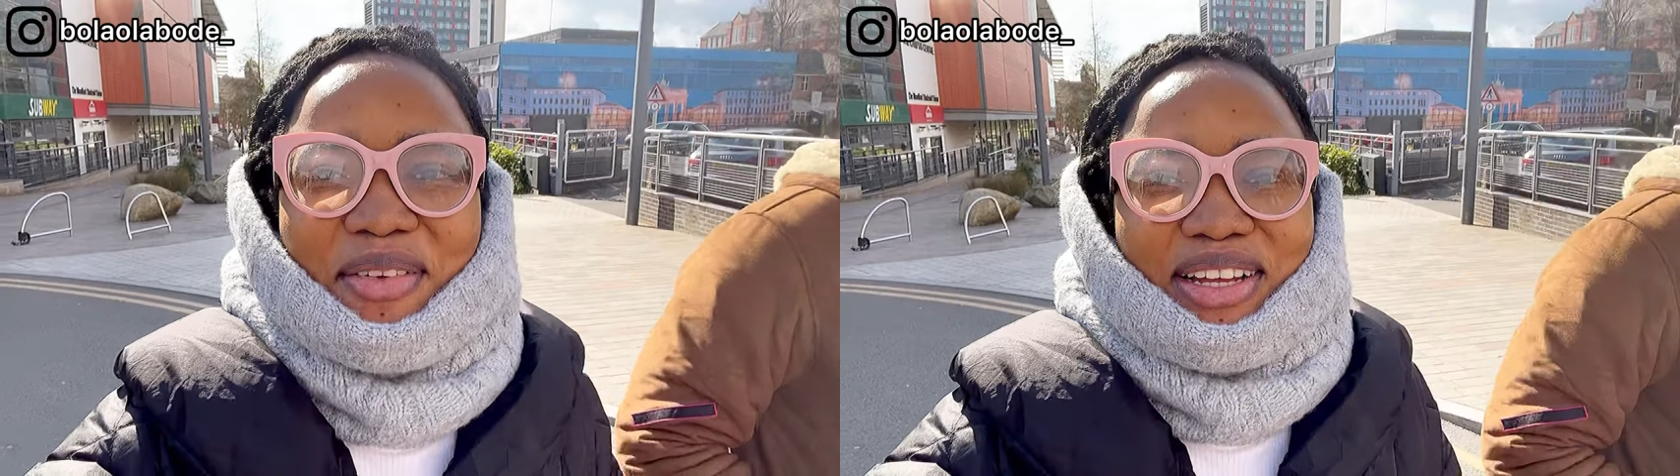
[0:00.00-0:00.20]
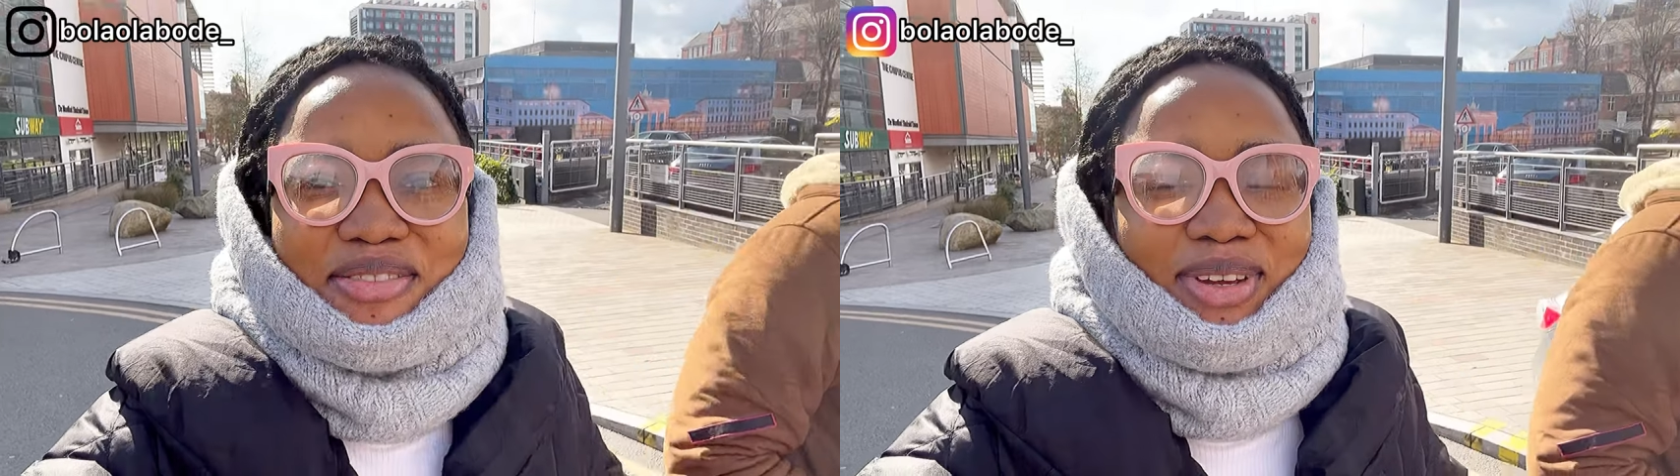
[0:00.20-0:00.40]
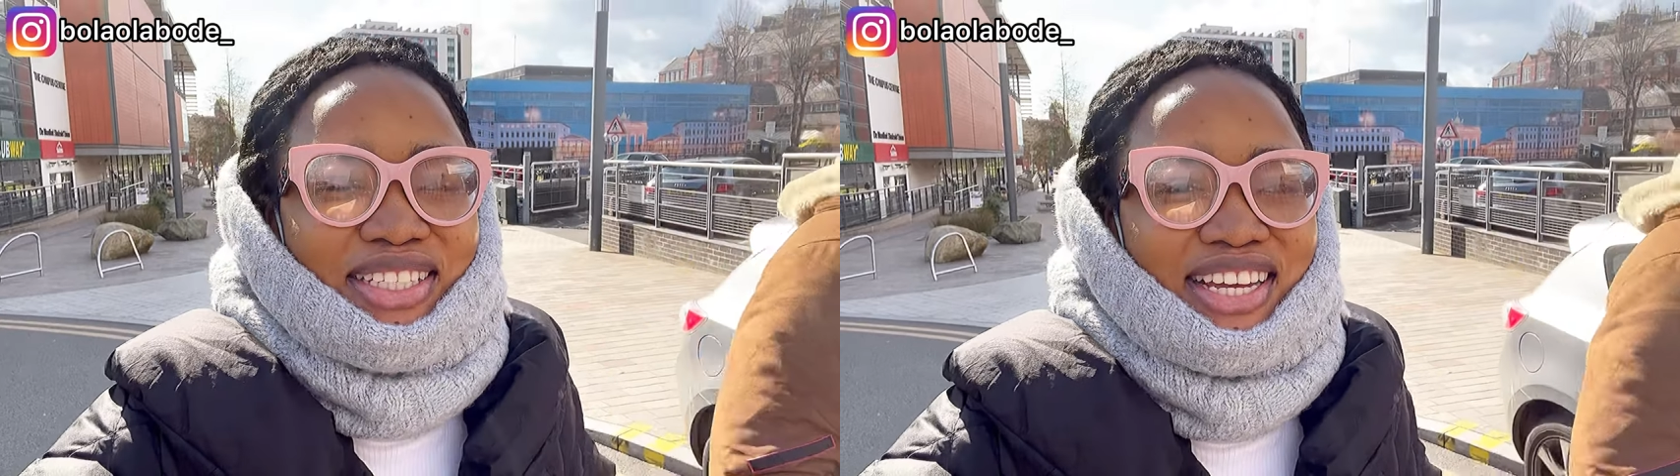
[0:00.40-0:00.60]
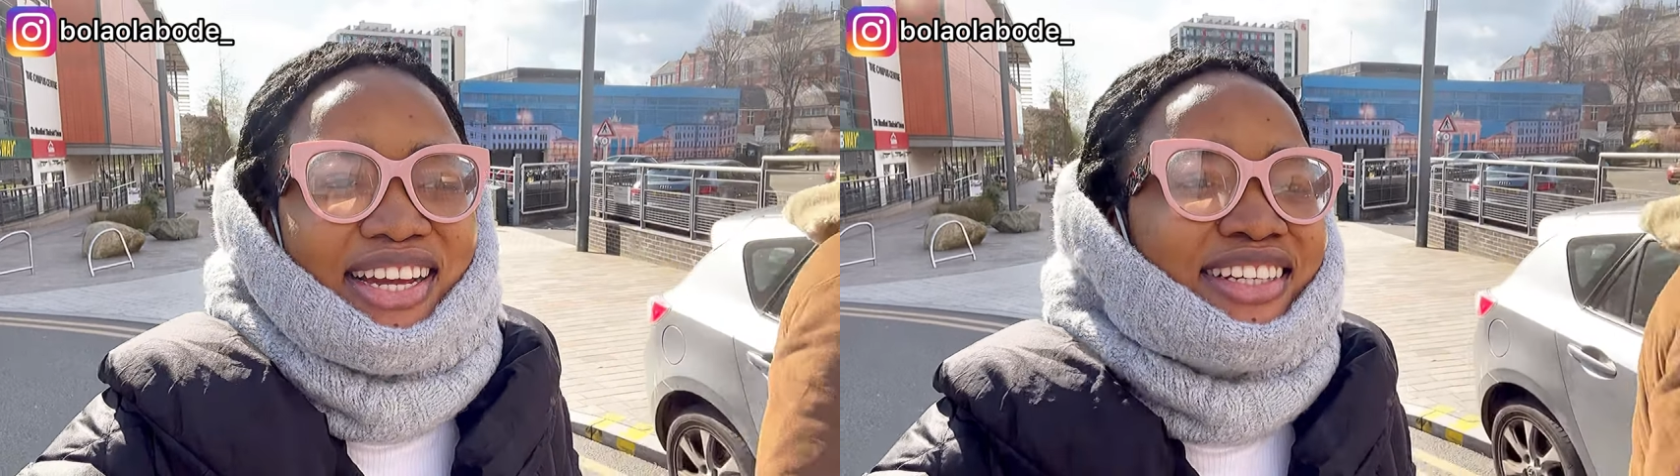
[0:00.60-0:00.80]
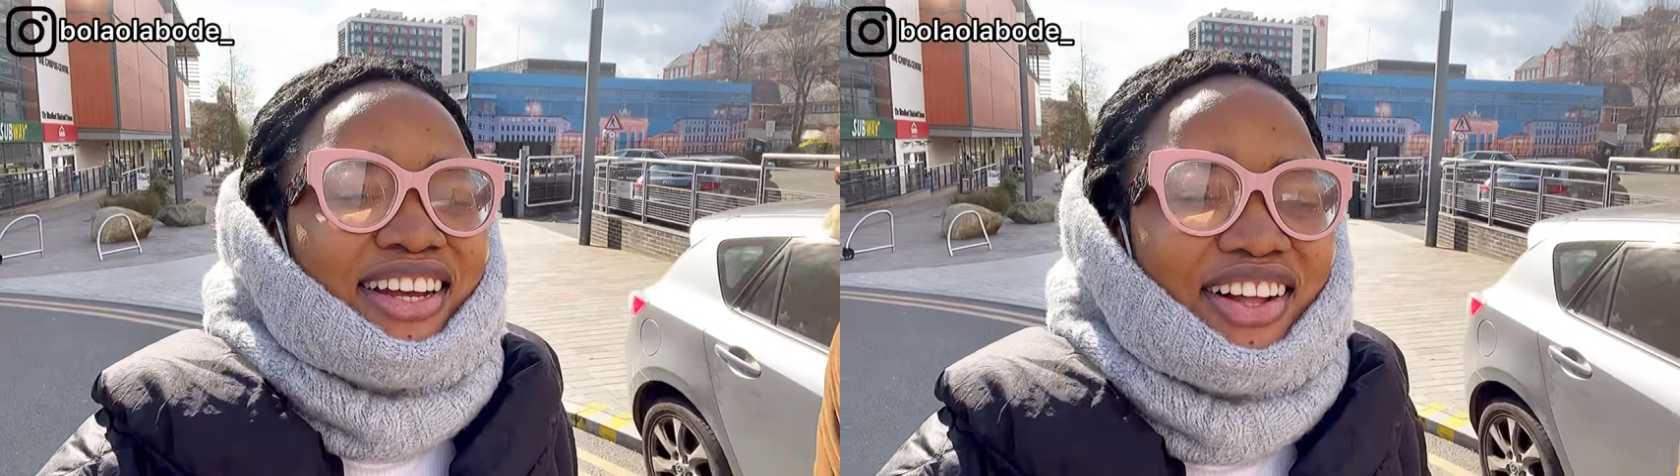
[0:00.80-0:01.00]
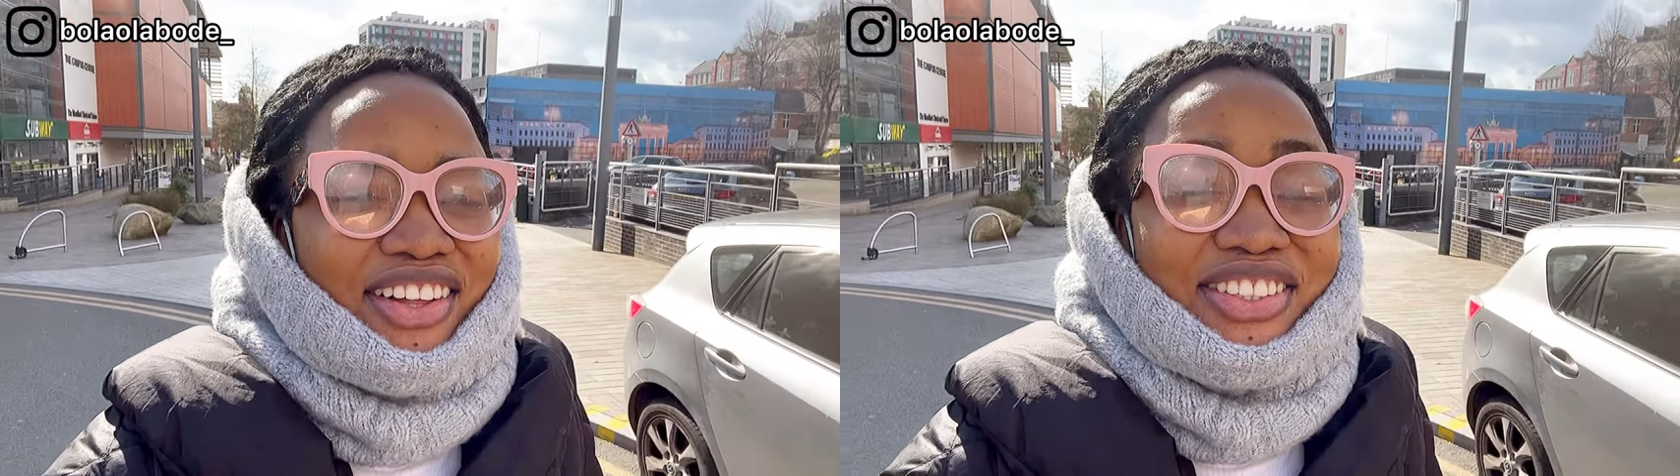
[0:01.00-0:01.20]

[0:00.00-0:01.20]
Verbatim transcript: back to my channel.